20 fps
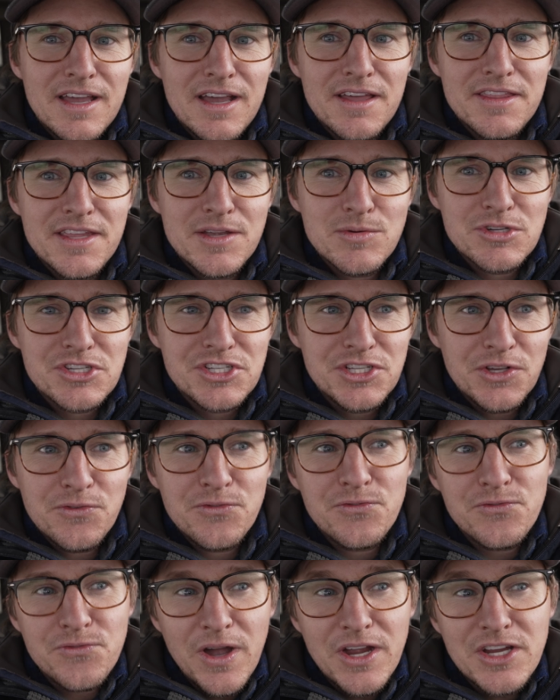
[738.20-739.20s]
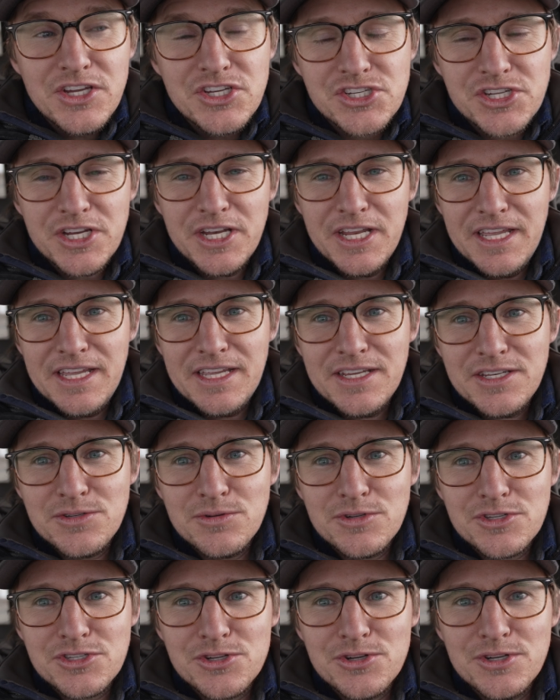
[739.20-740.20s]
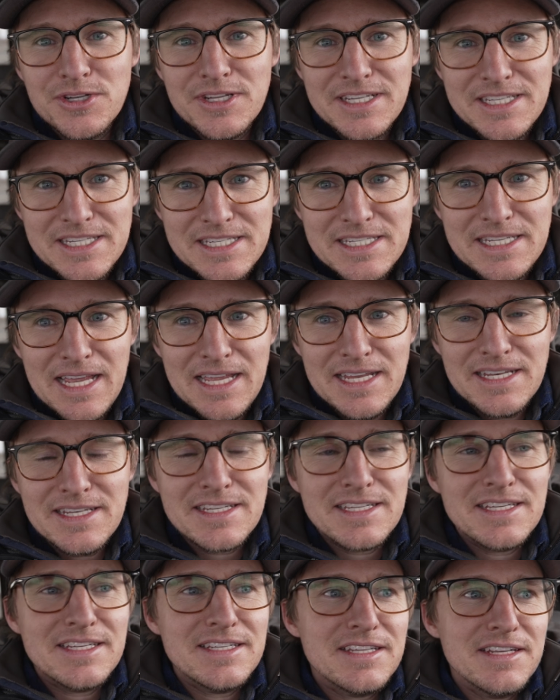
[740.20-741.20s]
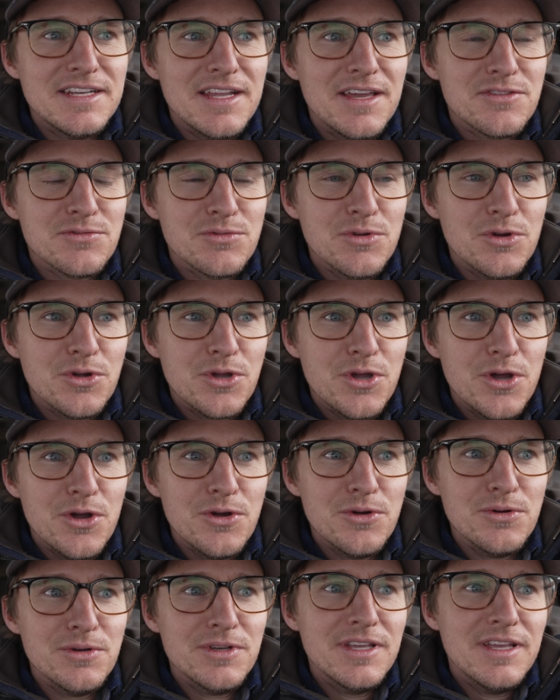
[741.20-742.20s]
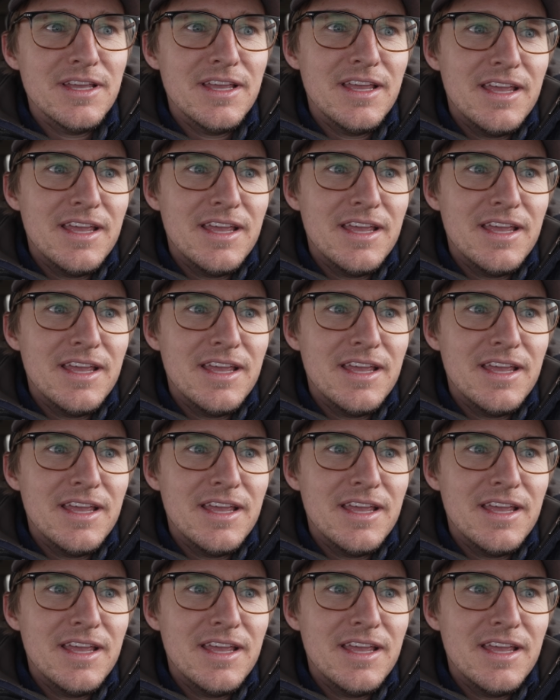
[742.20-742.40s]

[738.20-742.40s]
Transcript: They were still functioning to a certain extent to not throw a code